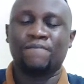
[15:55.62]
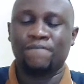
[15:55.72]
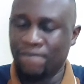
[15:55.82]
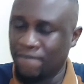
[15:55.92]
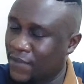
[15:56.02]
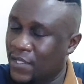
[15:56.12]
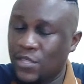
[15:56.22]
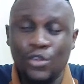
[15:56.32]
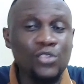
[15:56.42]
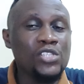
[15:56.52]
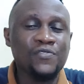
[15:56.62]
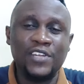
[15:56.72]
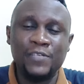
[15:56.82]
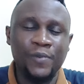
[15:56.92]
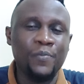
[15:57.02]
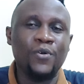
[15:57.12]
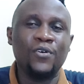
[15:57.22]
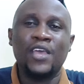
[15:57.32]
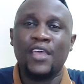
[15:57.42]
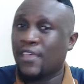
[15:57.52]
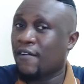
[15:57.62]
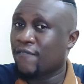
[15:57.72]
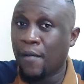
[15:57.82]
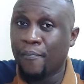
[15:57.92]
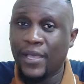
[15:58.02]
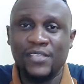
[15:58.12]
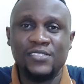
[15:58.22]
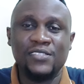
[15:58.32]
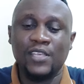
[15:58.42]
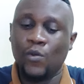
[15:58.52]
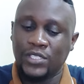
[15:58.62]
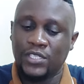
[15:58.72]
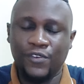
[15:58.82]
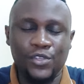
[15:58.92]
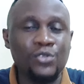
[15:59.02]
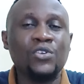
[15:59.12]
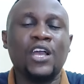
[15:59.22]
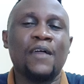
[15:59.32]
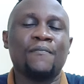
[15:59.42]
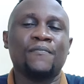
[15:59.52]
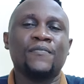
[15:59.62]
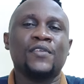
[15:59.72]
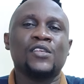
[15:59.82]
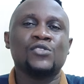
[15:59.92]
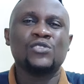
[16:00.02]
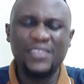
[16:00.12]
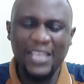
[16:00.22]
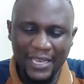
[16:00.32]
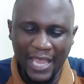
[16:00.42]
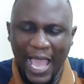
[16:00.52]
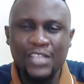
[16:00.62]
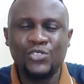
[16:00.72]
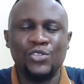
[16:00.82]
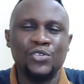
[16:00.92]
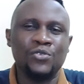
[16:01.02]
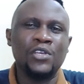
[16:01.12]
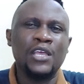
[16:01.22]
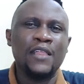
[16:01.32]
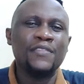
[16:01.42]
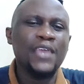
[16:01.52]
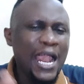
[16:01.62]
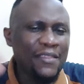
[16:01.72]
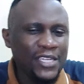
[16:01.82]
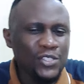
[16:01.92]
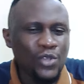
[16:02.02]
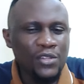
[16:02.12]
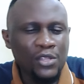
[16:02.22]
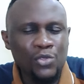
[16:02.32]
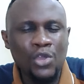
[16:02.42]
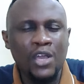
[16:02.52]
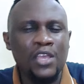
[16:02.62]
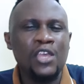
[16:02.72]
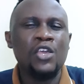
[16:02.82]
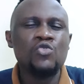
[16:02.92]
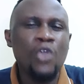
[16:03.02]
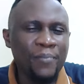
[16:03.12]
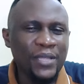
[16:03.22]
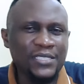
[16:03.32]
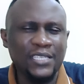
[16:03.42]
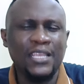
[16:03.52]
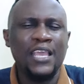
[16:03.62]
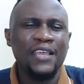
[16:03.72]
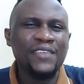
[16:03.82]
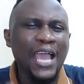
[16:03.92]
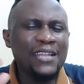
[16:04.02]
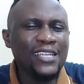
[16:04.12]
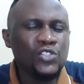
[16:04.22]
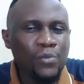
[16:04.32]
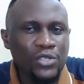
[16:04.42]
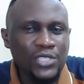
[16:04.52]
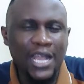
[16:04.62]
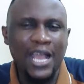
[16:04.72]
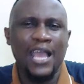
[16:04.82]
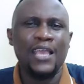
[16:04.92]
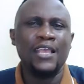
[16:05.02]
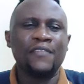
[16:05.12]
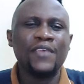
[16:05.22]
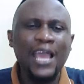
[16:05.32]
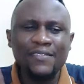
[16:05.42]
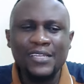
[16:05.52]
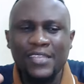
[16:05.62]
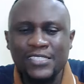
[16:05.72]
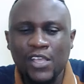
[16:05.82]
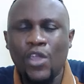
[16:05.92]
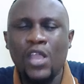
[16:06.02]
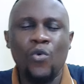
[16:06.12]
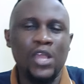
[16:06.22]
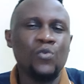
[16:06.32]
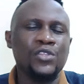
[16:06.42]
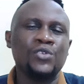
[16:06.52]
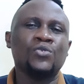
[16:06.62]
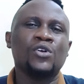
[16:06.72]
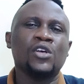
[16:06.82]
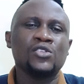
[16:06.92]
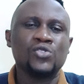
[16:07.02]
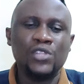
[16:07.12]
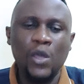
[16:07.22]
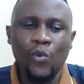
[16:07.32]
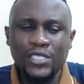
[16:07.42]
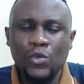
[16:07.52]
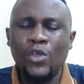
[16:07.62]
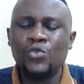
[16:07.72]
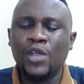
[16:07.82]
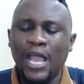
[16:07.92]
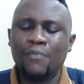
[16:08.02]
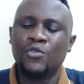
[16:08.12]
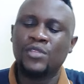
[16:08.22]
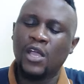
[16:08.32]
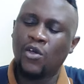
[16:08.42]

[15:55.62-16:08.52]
And you know, those village people, they are vampires. They are waiting for you to come so that they can act on you. They heard that you are building. They heard that you bought a car. They heard that things are going well with you. So they are waiting. When you come, they